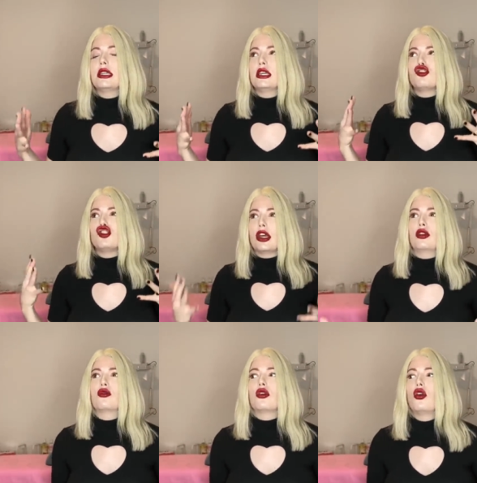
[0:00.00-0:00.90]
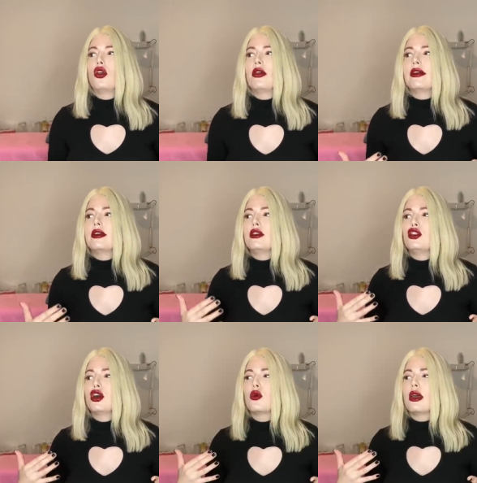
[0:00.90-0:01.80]
in general, you
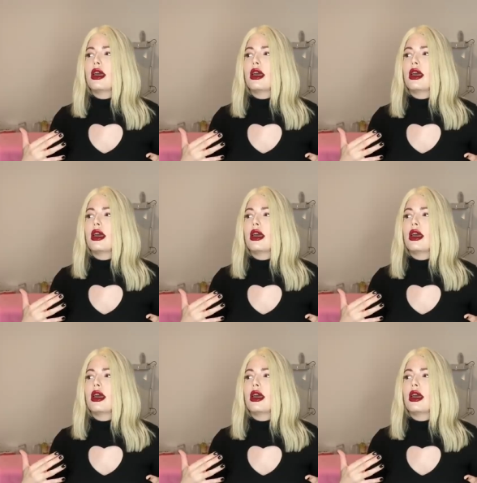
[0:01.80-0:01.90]
know,